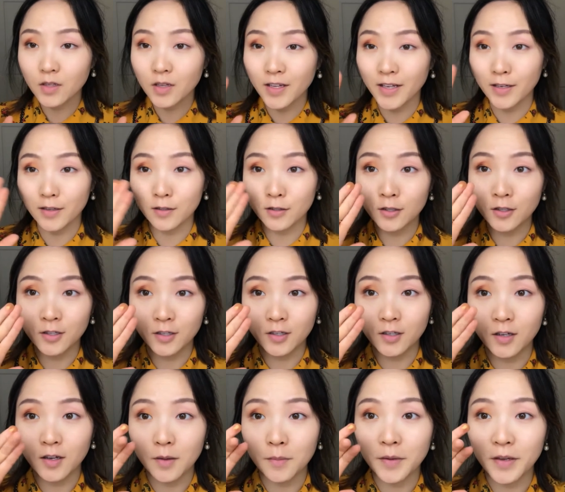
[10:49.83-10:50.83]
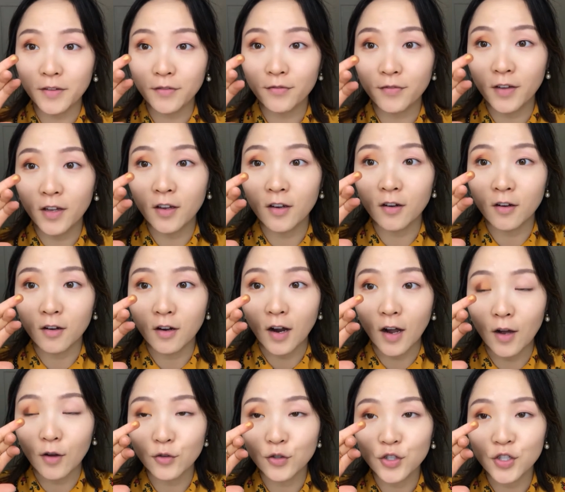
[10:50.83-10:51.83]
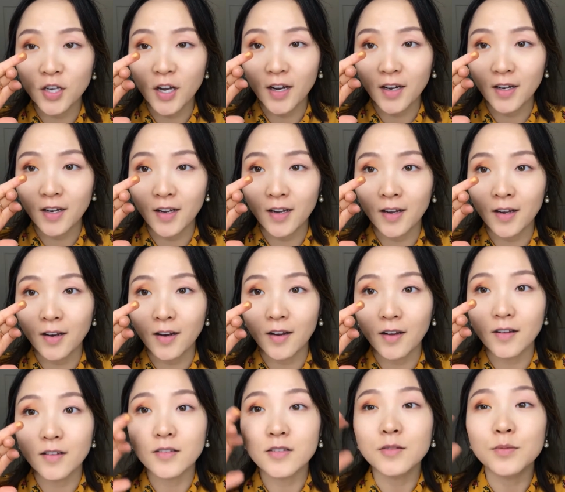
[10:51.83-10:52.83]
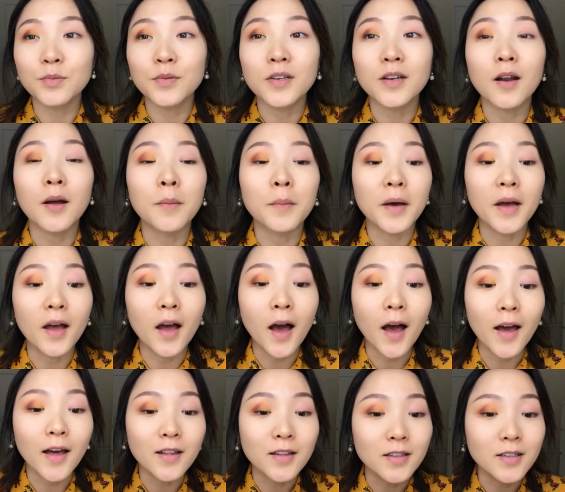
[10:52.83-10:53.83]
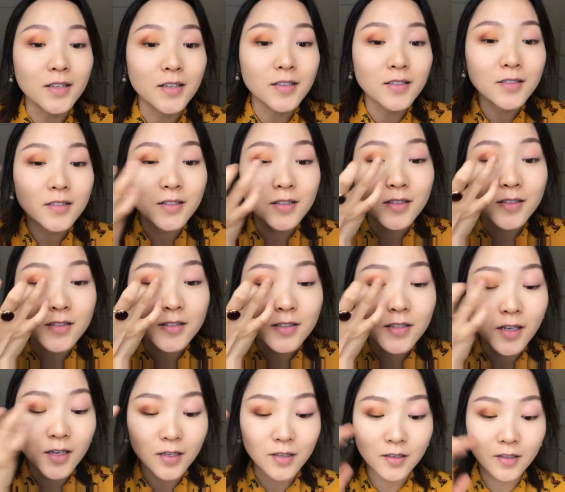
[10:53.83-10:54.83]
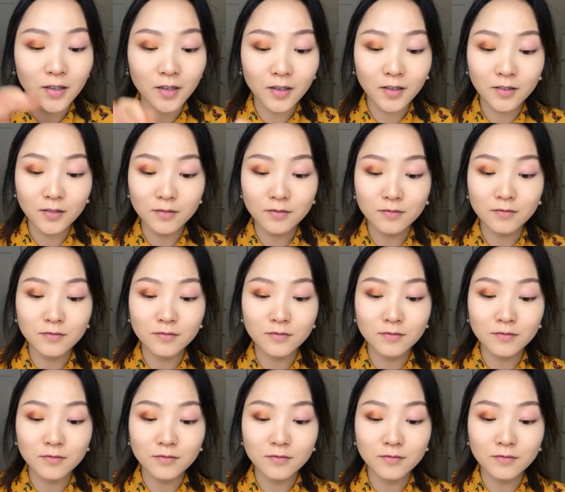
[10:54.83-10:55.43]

Like, look, my finger, how shiny it is, but on my eyelid, it's kind of like,